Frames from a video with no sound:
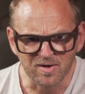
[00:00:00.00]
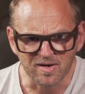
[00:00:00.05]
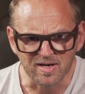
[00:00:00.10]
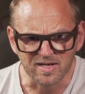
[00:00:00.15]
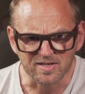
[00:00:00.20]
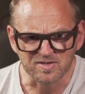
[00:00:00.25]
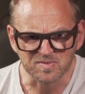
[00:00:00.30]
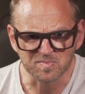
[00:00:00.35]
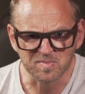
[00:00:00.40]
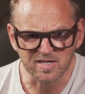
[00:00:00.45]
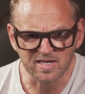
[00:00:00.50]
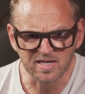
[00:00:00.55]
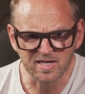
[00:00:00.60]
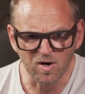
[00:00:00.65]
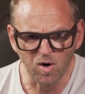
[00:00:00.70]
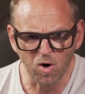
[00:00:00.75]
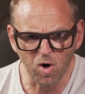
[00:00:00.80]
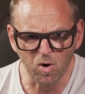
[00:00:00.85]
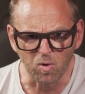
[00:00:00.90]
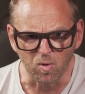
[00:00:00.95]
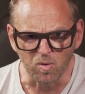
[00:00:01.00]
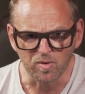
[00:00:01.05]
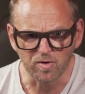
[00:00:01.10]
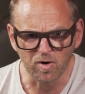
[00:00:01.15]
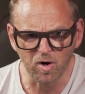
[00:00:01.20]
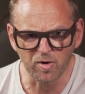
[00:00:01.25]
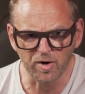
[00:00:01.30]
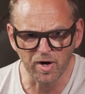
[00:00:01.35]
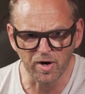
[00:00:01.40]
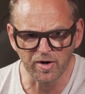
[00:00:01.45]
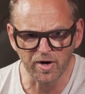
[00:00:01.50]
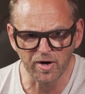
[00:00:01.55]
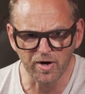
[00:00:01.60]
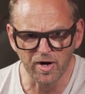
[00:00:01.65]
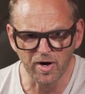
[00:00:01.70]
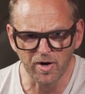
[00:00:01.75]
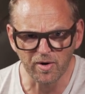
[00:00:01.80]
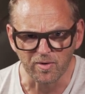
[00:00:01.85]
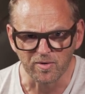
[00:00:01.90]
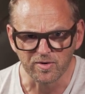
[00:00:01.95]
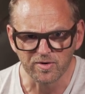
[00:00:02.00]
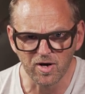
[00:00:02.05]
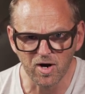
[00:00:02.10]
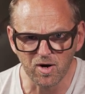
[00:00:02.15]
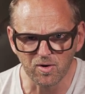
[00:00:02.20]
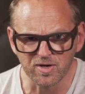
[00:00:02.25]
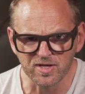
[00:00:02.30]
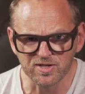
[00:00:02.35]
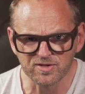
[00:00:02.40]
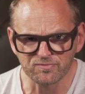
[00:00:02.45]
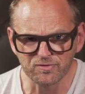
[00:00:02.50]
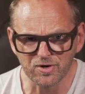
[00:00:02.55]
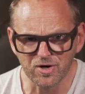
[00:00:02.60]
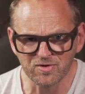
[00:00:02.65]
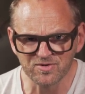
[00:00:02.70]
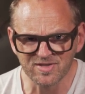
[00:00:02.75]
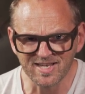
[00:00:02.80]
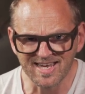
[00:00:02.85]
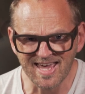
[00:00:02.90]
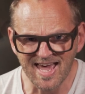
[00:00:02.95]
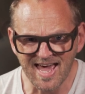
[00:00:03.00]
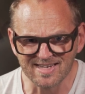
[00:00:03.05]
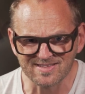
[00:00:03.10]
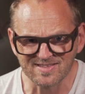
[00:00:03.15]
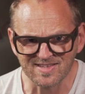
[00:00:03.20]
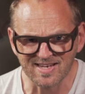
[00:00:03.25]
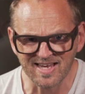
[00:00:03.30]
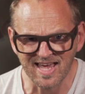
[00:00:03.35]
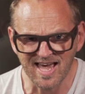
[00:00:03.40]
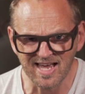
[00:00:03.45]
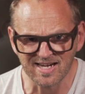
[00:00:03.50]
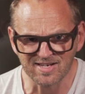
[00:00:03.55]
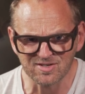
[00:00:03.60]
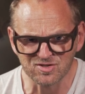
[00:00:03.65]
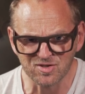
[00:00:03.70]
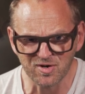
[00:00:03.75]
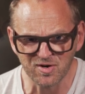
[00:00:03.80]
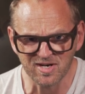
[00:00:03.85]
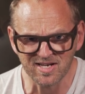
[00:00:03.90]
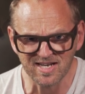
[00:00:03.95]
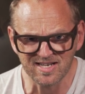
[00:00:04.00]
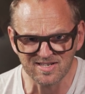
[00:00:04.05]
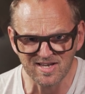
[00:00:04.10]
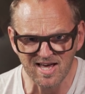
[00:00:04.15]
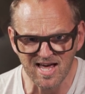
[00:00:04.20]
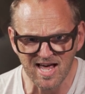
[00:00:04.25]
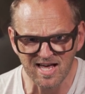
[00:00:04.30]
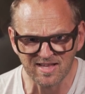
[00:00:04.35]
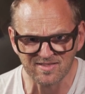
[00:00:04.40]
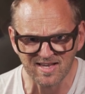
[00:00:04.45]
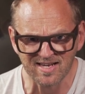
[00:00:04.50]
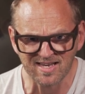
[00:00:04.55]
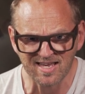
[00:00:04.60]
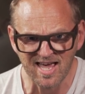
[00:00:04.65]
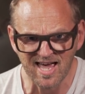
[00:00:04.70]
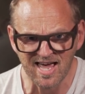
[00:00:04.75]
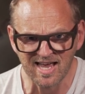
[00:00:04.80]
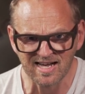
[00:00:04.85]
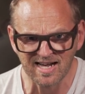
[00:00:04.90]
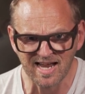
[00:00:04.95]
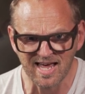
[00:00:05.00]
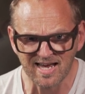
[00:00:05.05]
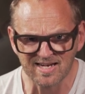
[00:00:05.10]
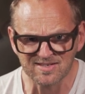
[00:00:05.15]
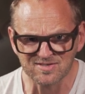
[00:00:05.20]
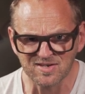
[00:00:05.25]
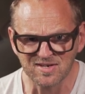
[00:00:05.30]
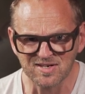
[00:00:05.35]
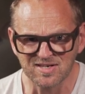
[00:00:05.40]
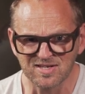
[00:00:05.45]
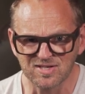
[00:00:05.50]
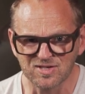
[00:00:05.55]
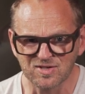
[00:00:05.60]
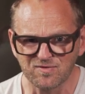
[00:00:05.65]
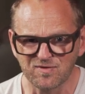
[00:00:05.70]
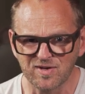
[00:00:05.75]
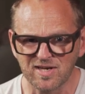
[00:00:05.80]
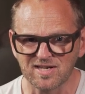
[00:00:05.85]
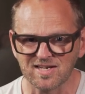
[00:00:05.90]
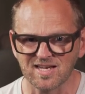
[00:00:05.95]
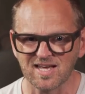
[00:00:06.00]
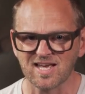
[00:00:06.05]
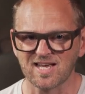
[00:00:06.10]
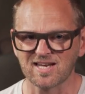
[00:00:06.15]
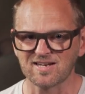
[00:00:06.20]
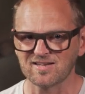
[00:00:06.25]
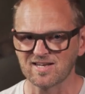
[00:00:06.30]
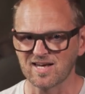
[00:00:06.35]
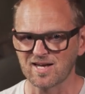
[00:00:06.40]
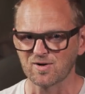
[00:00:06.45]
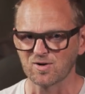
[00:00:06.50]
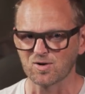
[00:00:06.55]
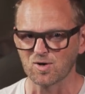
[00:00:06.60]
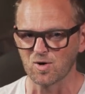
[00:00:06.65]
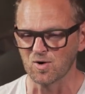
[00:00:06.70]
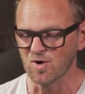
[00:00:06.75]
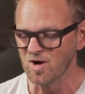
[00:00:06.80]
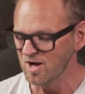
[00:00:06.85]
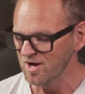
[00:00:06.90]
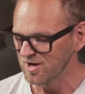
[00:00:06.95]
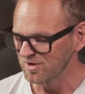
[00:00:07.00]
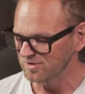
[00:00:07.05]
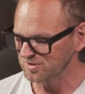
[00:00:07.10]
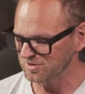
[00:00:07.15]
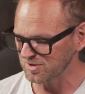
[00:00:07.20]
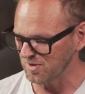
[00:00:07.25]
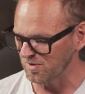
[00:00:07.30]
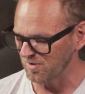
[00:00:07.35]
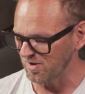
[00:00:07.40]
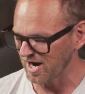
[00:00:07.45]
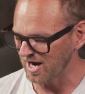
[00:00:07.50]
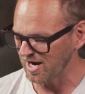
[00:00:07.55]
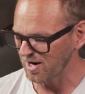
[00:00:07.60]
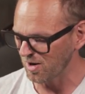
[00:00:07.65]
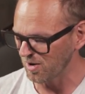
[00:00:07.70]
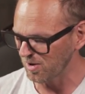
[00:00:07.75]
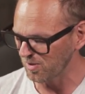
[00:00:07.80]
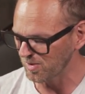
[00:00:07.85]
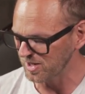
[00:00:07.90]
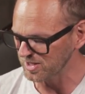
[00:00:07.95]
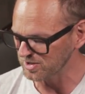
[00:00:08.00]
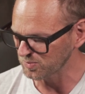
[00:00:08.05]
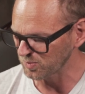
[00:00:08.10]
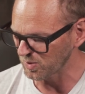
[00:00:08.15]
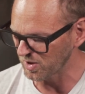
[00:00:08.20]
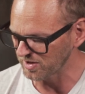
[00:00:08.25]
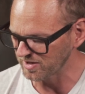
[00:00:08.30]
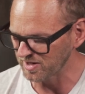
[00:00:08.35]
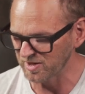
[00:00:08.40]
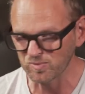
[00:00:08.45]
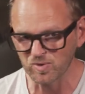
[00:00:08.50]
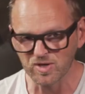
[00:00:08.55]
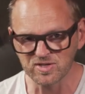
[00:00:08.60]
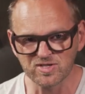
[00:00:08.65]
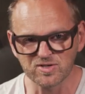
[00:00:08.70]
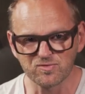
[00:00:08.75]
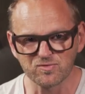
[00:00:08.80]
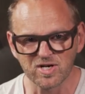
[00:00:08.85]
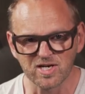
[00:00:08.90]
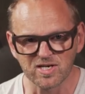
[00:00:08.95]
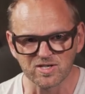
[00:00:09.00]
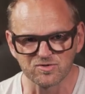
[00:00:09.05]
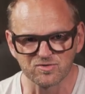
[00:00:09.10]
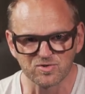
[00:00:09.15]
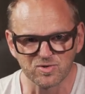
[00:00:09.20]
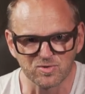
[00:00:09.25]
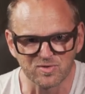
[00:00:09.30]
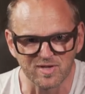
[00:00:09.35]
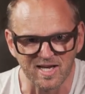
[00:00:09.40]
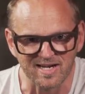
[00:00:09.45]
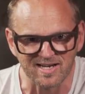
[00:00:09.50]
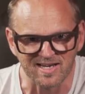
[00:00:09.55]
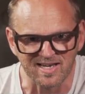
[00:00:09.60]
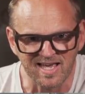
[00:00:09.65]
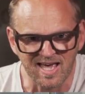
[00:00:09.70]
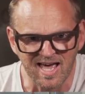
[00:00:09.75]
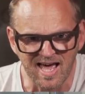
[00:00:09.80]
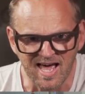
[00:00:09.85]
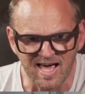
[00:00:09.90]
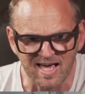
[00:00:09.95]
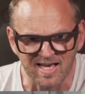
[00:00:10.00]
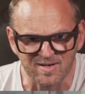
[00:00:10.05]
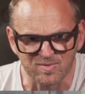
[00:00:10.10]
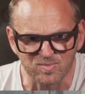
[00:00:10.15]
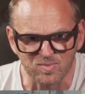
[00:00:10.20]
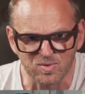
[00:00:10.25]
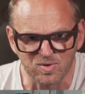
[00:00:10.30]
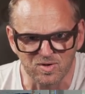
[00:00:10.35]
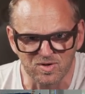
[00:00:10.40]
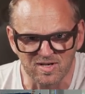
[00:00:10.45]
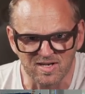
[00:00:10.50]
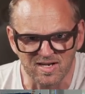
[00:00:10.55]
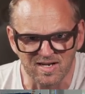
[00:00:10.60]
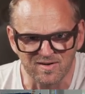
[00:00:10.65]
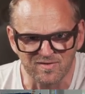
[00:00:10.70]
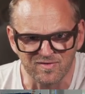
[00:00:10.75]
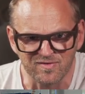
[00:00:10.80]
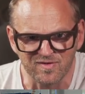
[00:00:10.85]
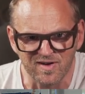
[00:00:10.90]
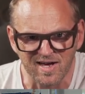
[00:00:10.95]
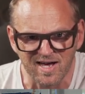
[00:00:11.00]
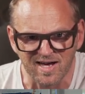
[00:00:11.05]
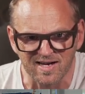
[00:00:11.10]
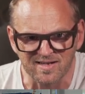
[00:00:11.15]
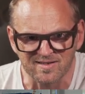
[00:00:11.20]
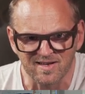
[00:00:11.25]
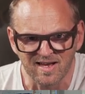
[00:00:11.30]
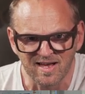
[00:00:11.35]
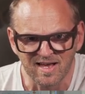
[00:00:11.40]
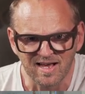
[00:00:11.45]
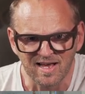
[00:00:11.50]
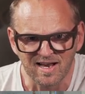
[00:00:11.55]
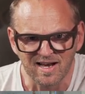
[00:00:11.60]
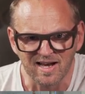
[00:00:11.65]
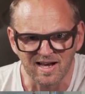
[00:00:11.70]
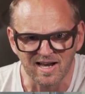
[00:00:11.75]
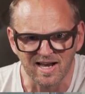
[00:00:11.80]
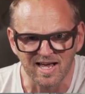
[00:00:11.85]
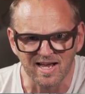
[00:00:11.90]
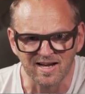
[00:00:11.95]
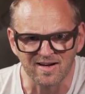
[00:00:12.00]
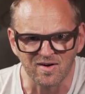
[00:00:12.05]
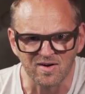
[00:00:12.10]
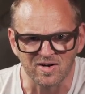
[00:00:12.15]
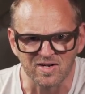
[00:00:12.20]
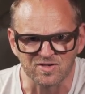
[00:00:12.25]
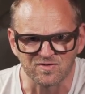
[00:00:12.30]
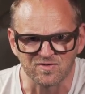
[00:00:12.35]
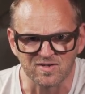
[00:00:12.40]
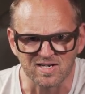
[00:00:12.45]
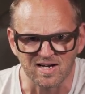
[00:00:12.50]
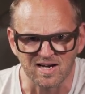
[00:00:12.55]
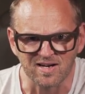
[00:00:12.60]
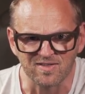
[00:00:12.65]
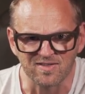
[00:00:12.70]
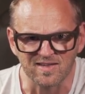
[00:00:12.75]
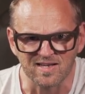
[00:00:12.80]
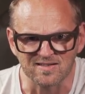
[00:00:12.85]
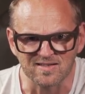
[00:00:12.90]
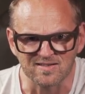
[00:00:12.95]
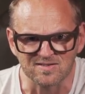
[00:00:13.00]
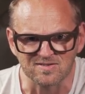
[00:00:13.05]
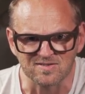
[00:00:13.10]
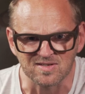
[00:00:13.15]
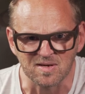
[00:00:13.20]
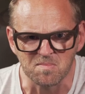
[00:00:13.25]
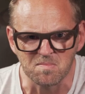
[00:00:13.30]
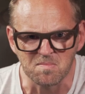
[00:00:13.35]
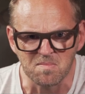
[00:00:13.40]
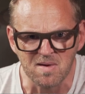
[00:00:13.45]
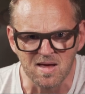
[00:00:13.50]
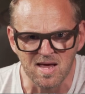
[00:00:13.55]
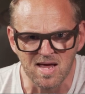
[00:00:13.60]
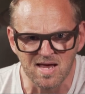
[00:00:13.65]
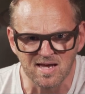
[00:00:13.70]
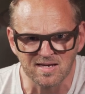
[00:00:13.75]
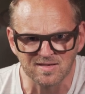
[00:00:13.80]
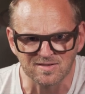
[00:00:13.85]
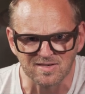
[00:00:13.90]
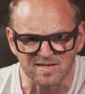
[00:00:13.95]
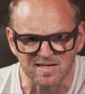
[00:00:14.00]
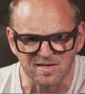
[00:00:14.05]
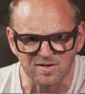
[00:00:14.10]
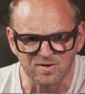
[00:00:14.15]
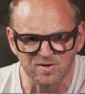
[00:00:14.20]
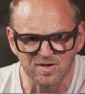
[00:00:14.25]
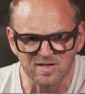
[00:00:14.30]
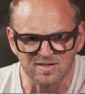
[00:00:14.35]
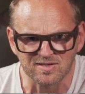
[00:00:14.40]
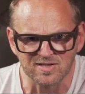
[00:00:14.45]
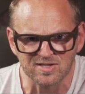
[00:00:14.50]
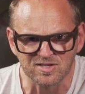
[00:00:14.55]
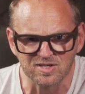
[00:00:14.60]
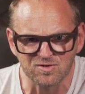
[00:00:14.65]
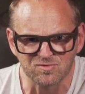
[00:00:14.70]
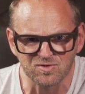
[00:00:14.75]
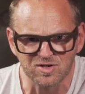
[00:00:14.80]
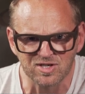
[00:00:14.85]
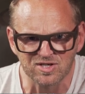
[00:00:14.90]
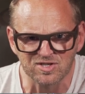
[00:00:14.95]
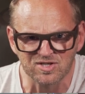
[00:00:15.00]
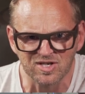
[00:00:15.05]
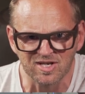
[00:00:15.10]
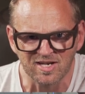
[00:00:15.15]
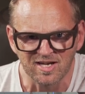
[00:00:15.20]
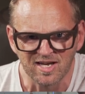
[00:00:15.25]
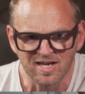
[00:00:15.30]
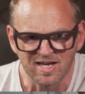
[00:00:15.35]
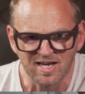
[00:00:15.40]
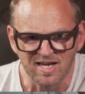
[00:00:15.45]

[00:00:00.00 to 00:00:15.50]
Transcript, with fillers: It's me. Oh, oh, no, no, no. No, he's throwing the cat. The cat is turning in the air. The cat lands on his feet. And there you go. So I always wondered, was it really true that a cat would, in fact, land on its feet? I think this is amazing. Look at this creature.